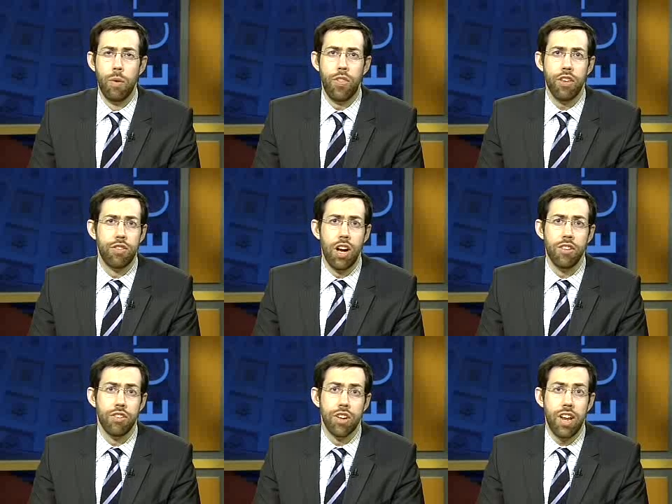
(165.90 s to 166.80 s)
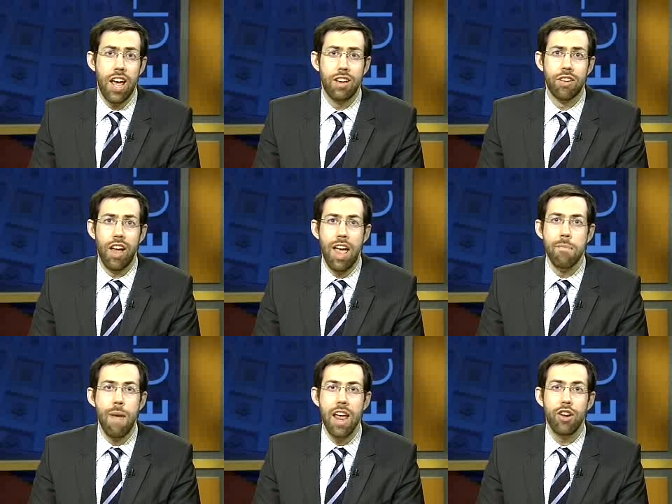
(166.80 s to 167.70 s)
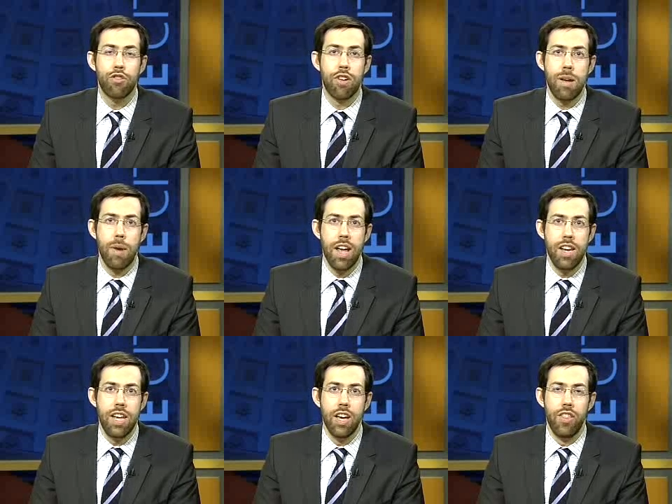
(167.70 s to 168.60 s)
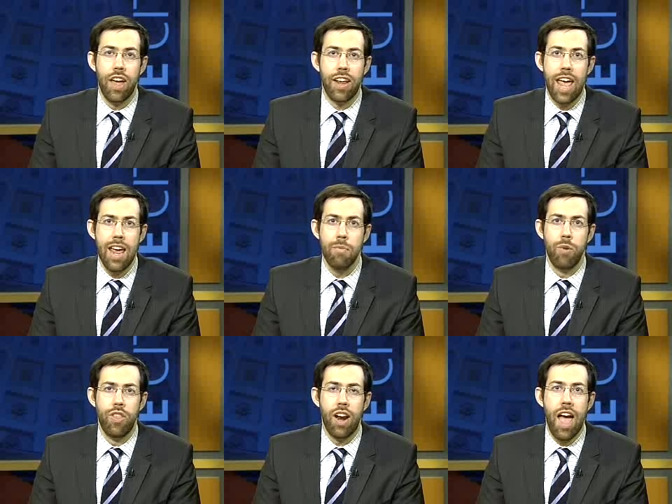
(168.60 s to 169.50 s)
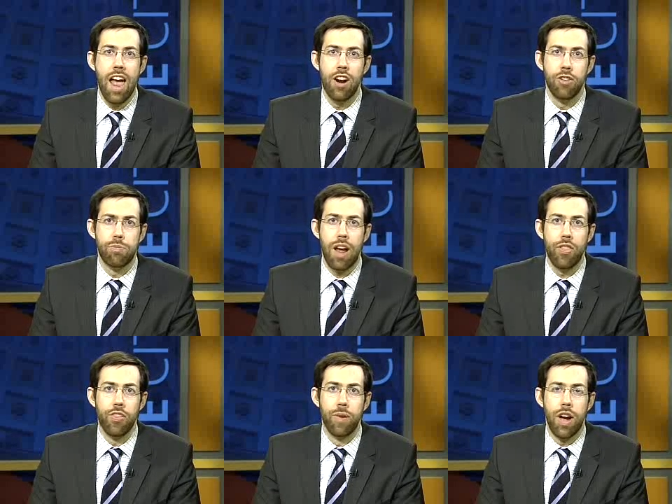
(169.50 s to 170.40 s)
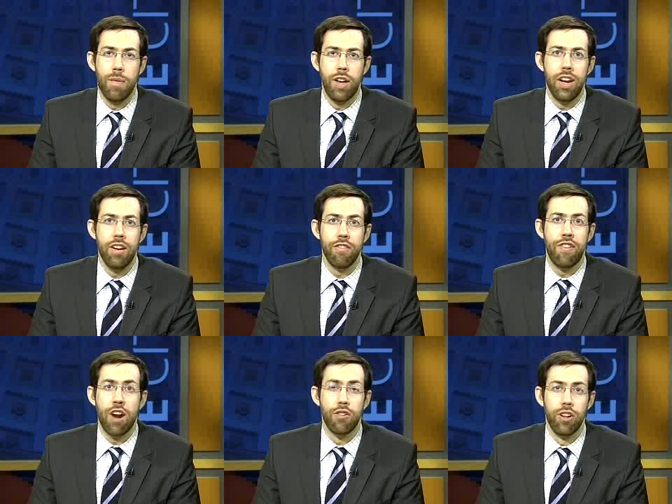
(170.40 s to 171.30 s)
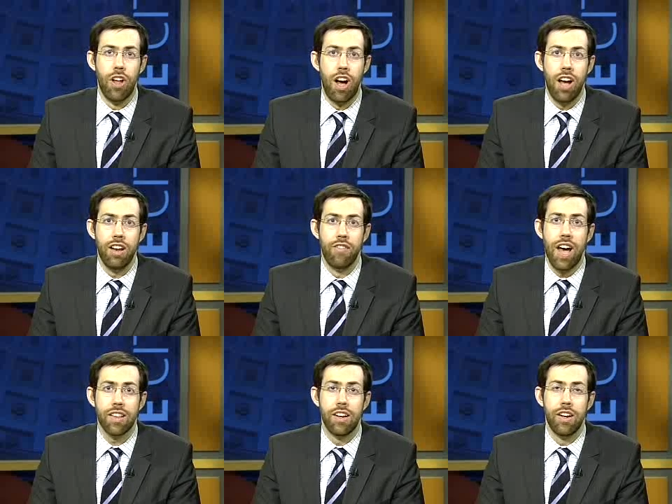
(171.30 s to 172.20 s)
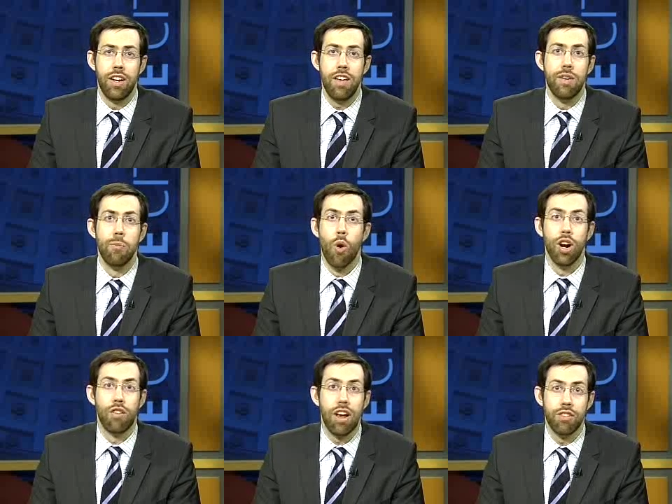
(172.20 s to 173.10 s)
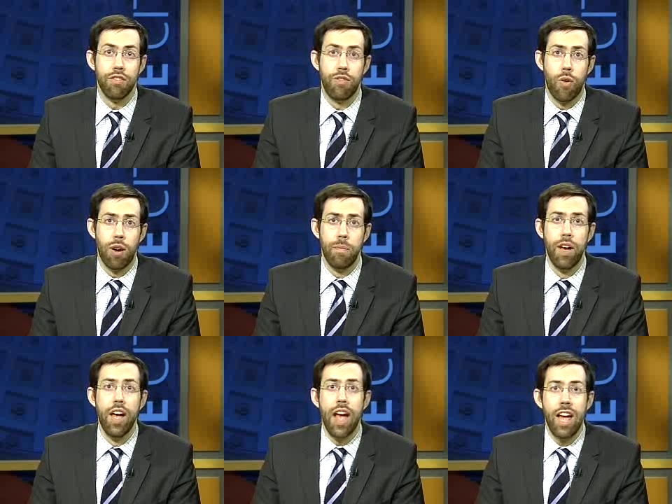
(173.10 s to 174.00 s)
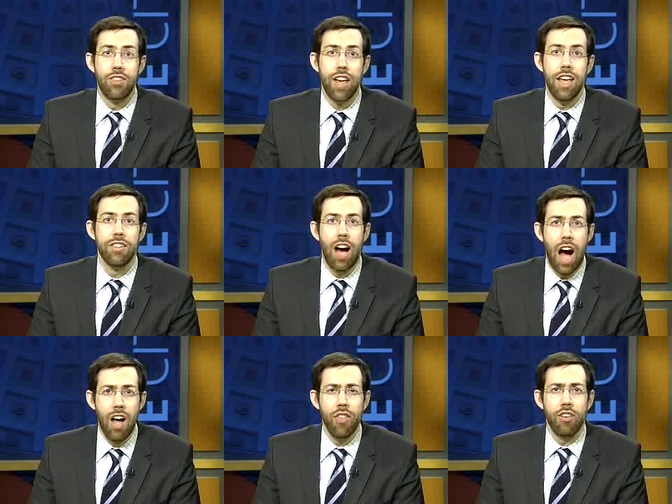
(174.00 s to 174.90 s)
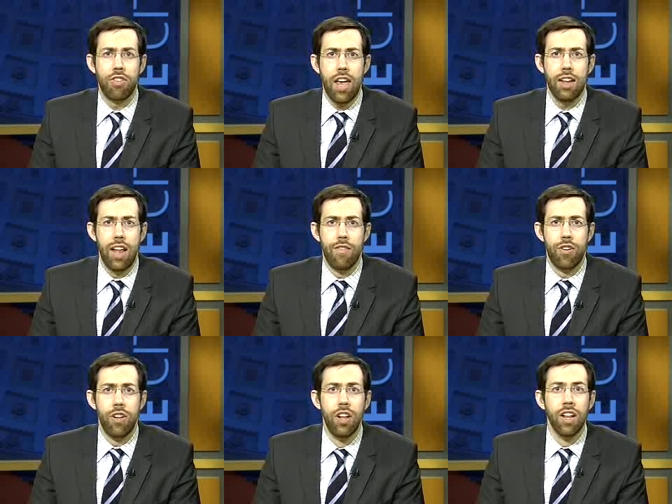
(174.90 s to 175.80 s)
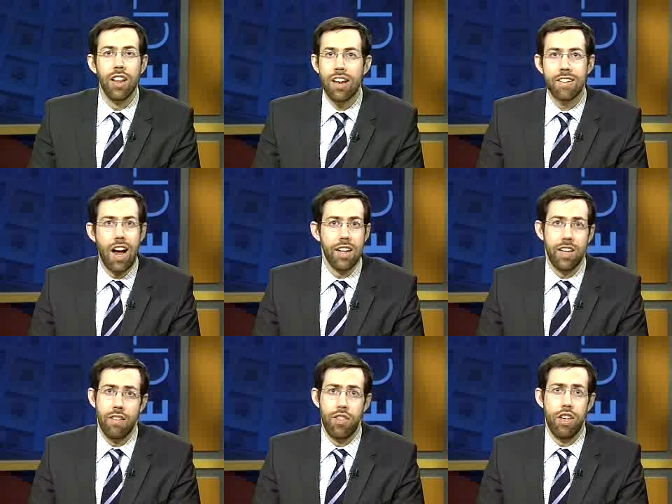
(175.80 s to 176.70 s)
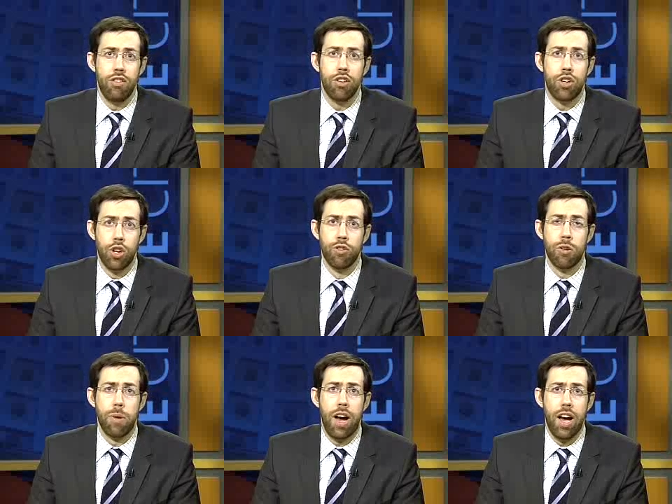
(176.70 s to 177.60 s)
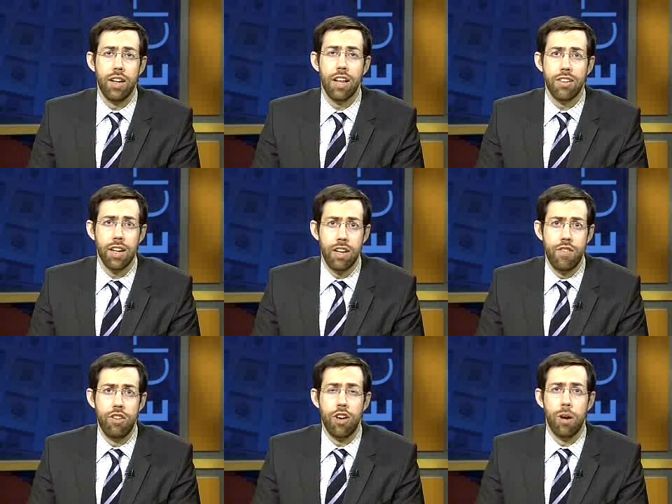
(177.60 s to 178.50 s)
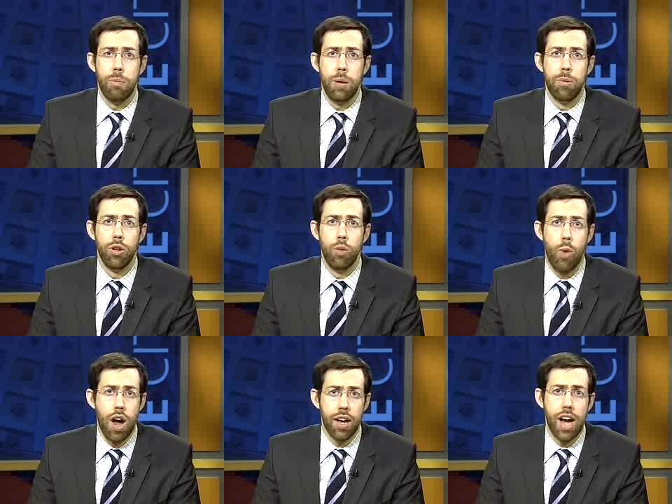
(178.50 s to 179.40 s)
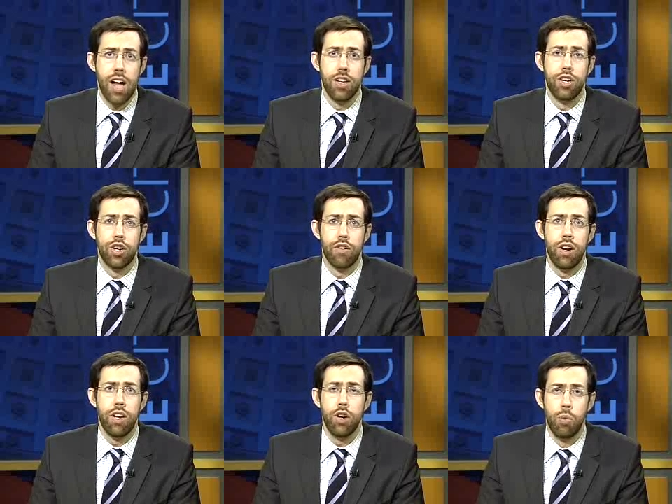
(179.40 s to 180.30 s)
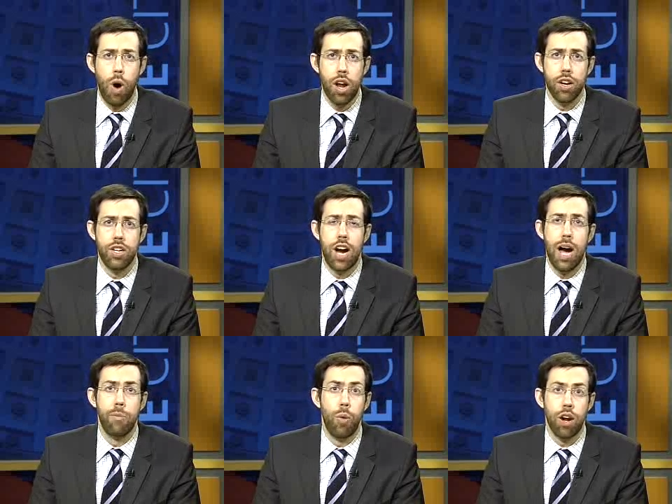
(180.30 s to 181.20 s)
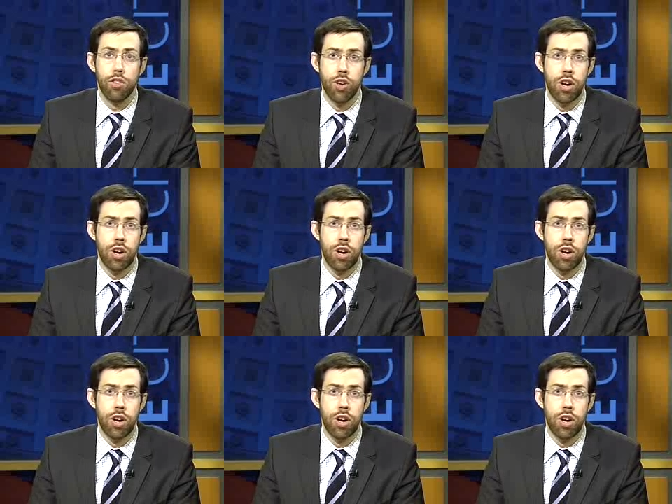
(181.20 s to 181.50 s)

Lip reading: What this does is it takes a mainstream idea that came within a hair's breadth of becoming federal law, in fact, in an even more aggressive form, and says, on the state level, let's not leave these children behind. Let's not leave these young people who want a college degree, who want a job, who want